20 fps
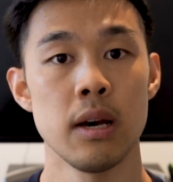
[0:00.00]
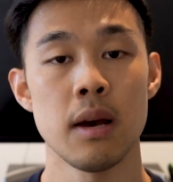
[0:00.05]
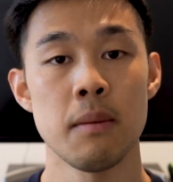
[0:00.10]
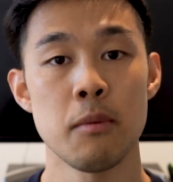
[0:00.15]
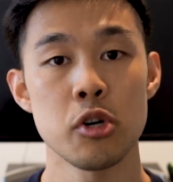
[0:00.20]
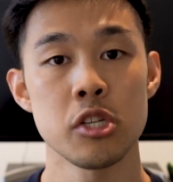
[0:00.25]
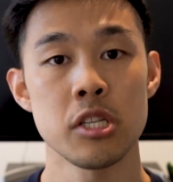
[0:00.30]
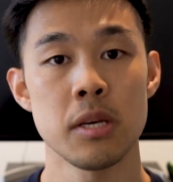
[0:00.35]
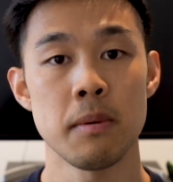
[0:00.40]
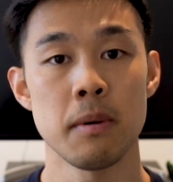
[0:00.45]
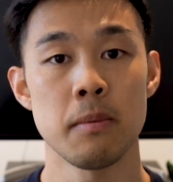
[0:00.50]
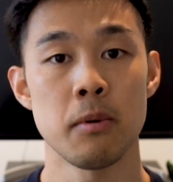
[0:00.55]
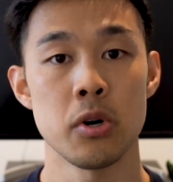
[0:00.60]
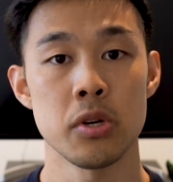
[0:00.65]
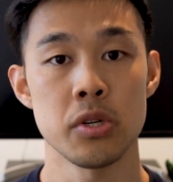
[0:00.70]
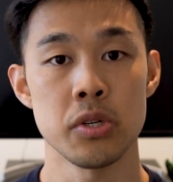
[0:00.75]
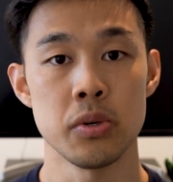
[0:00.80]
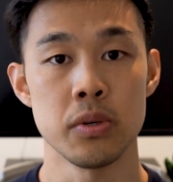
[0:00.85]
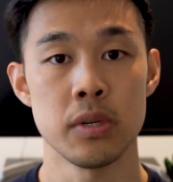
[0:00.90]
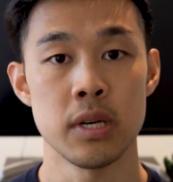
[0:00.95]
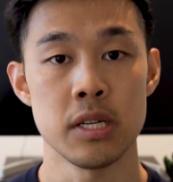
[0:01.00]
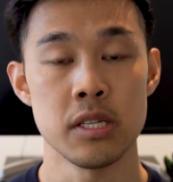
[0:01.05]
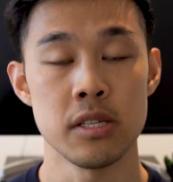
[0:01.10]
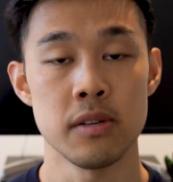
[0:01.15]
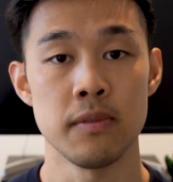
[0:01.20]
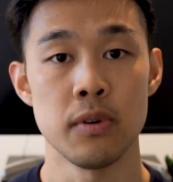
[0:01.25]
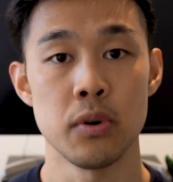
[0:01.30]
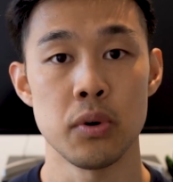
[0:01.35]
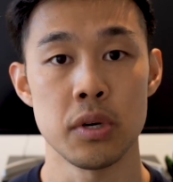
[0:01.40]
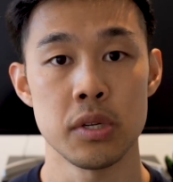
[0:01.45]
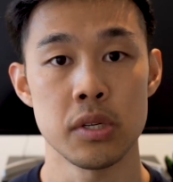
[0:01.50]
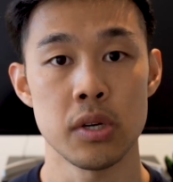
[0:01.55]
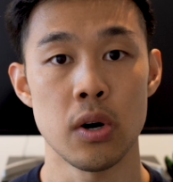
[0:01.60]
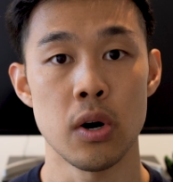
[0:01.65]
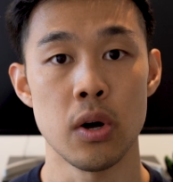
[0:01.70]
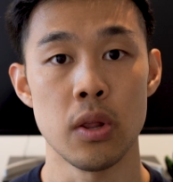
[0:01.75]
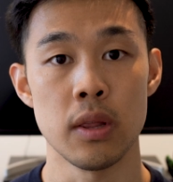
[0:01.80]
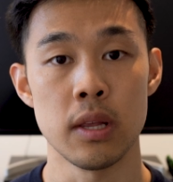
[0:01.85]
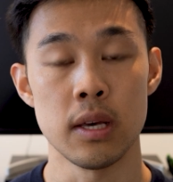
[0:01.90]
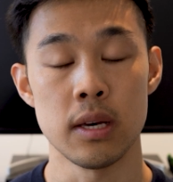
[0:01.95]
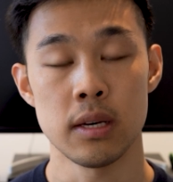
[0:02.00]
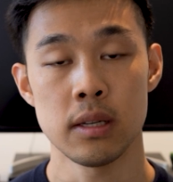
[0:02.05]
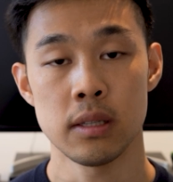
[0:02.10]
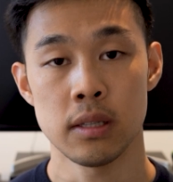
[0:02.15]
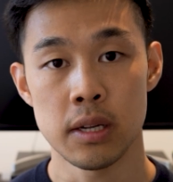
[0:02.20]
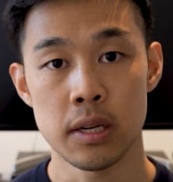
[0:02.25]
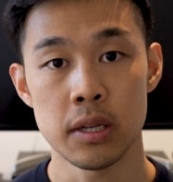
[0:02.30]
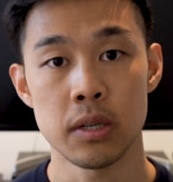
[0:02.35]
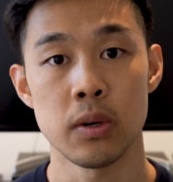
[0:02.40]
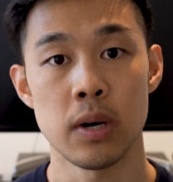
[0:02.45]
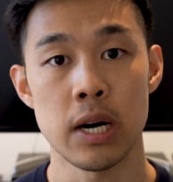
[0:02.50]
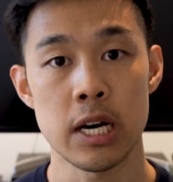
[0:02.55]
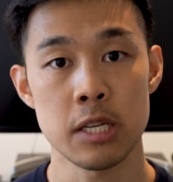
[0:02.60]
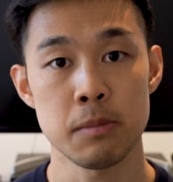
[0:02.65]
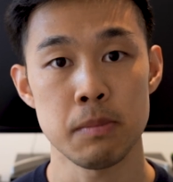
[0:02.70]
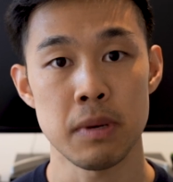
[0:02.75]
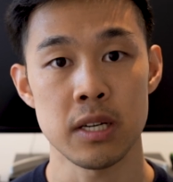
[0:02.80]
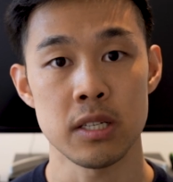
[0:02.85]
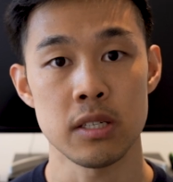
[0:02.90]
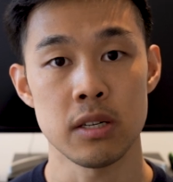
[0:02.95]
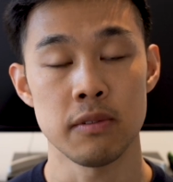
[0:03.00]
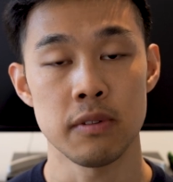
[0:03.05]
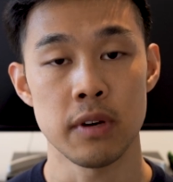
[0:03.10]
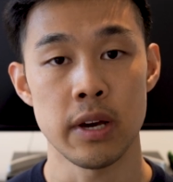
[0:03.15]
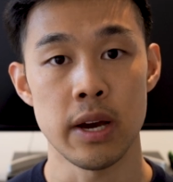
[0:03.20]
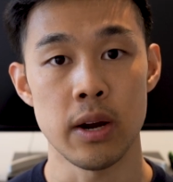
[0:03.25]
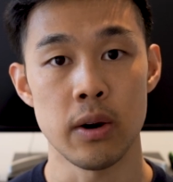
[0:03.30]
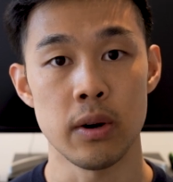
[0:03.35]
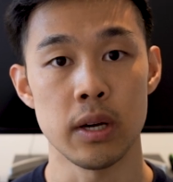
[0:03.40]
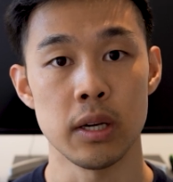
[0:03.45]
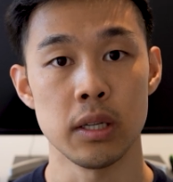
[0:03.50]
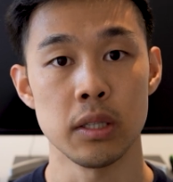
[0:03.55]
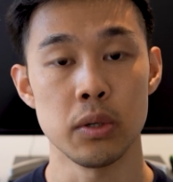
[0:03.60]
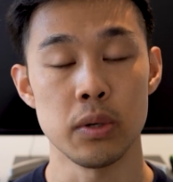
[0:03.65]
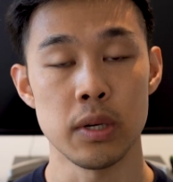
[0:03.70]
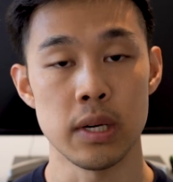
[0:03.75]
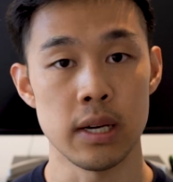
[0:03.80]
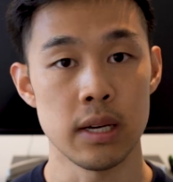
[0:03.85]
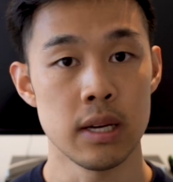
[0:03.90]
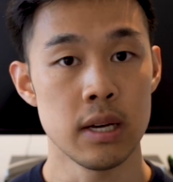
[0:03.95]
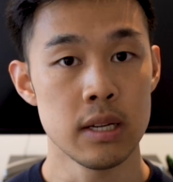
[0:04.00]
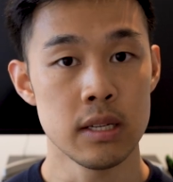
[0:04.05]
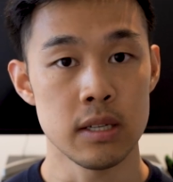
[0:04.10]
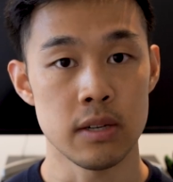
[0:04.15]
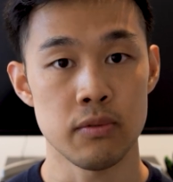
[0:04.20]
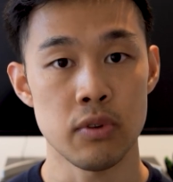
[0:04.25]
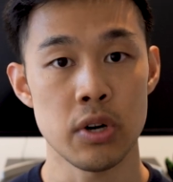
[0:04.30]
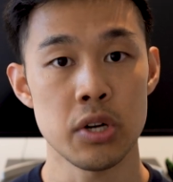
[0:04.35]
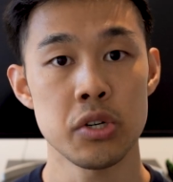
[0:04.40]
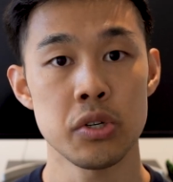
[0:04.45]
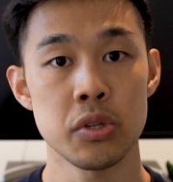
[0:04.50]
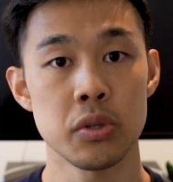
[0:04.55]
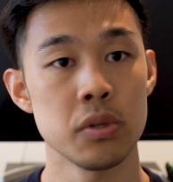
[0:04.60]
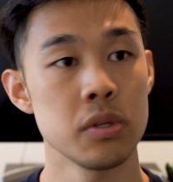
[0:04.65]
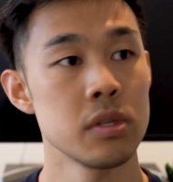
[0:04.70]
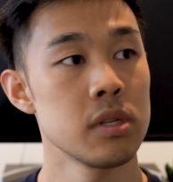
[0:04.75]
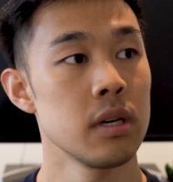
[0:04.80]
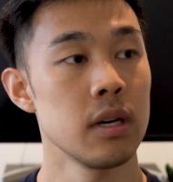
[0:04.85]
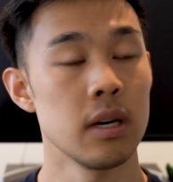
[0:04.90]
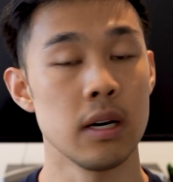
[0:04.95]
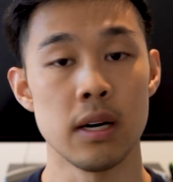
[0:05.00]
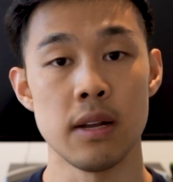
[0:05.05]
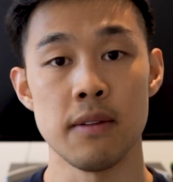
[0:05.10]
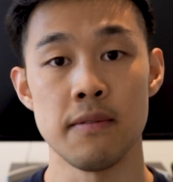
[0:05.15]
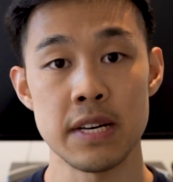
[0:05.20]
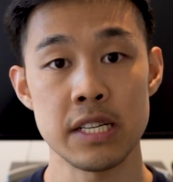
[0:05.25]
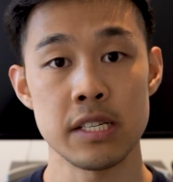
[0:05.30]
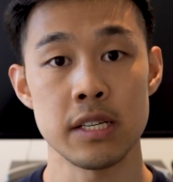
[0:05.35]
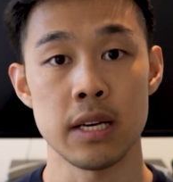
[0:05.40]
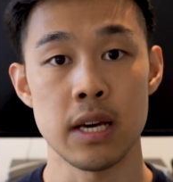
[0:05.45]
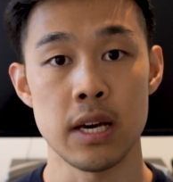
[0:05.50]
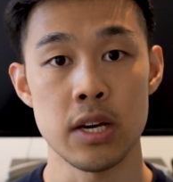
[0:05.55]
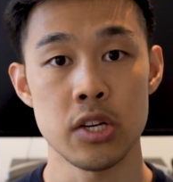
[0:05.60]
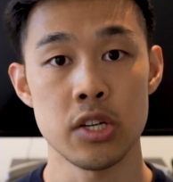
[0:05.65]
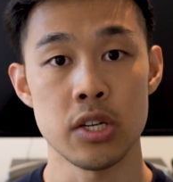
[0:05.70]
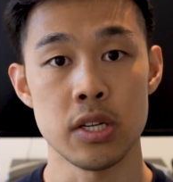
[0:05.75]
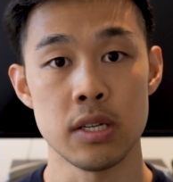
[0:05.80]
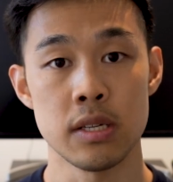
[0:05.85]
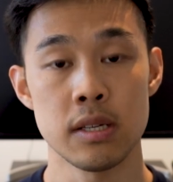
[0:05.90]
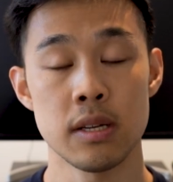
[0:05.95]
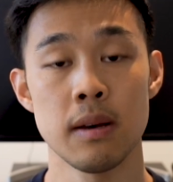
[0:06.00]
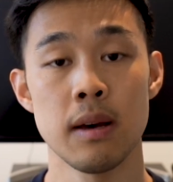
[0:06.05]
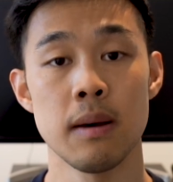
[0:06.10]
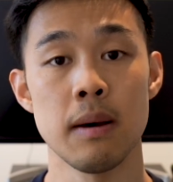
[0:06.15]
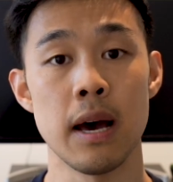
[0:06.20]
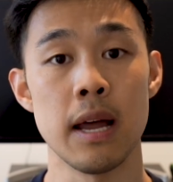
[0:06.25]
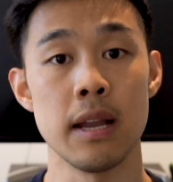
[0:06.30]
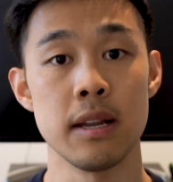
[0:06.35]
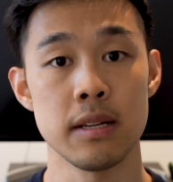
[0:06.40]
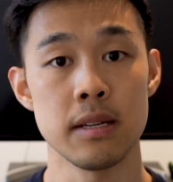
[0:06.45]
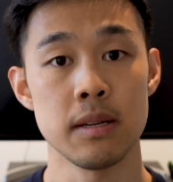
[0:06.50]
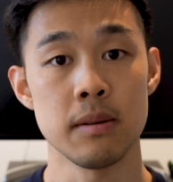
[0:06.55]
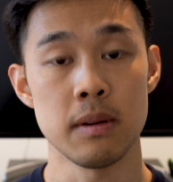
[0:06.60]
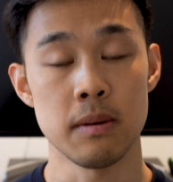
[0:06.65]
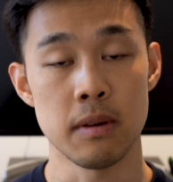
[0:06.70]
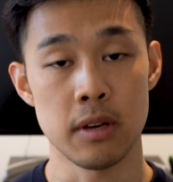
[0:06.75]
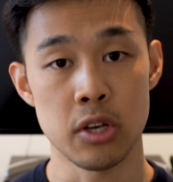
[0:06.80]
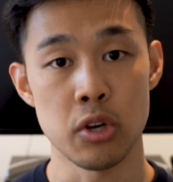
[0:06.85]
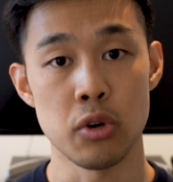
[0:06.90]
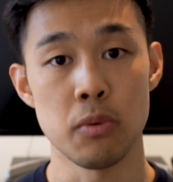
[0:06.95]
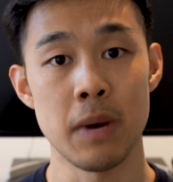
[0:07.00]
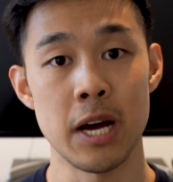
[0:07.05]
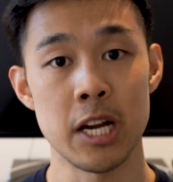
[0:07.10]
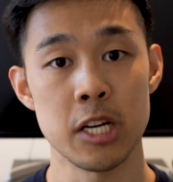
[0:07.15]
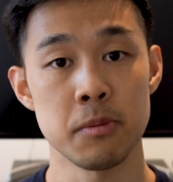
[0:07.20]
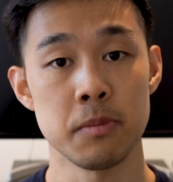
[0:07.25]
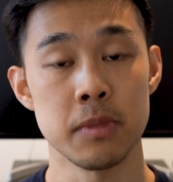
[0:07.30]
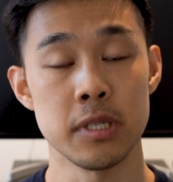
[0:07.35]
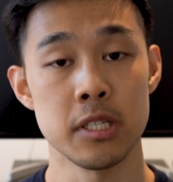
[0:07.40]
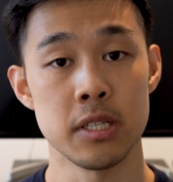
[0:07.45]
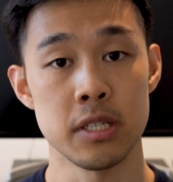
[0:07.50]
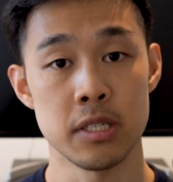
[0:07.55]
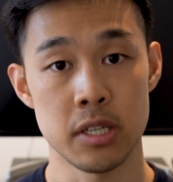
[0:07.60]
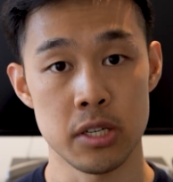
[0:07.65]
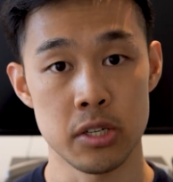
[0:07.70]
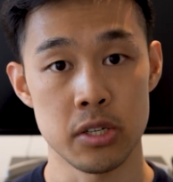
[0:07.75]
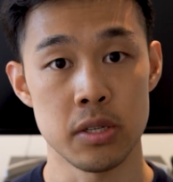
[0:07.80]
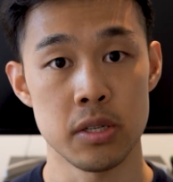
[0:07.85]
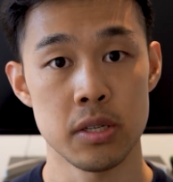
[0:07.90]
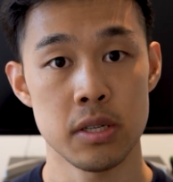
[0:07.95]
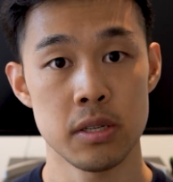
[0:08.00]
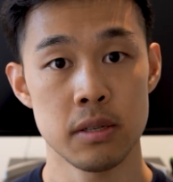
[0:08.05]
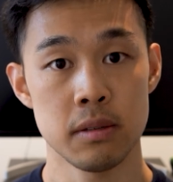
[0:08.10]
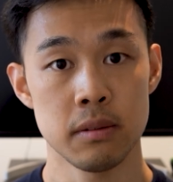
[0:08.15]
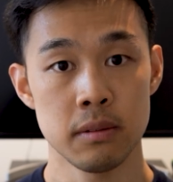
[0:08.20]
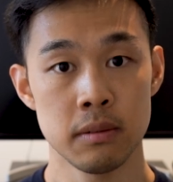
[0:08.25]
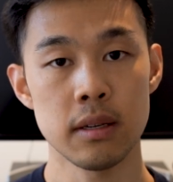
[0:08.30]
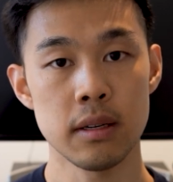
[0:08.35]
MRCP Part 2 tends to focus on the clinical aspect of care, including differentials, investigations, and acute management decisions.